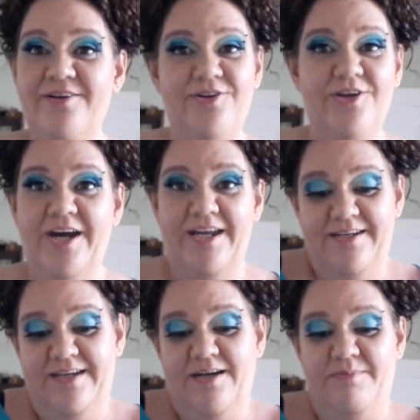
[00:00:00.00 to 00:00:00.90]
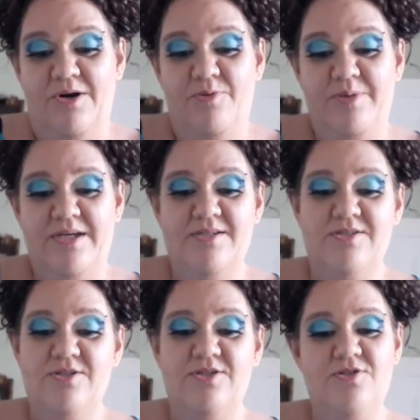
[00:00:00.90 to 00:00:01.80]
You gotta dig them out because
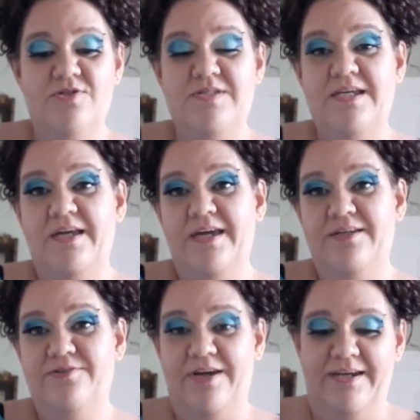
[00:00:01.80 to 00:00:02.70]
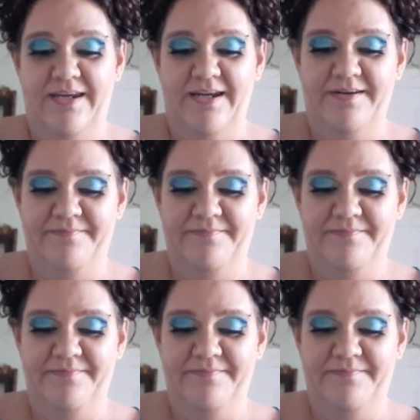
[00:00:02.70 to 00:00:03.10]
your sink ain't draining.